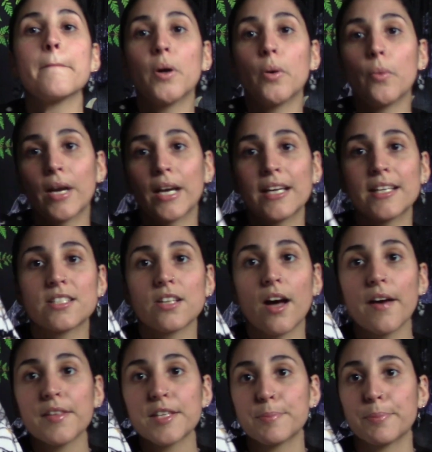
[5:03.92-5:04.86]
but when I
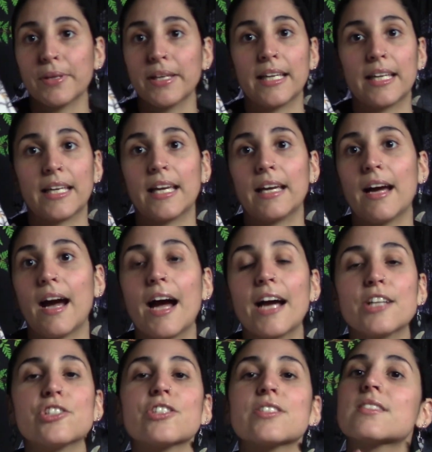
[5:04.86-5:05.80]
saw this blanket,
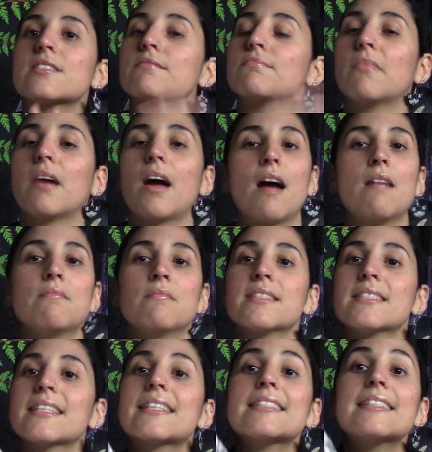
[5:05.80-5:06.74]

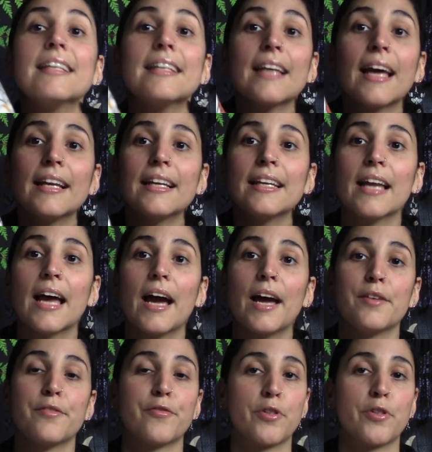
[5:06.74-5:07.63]
$16.99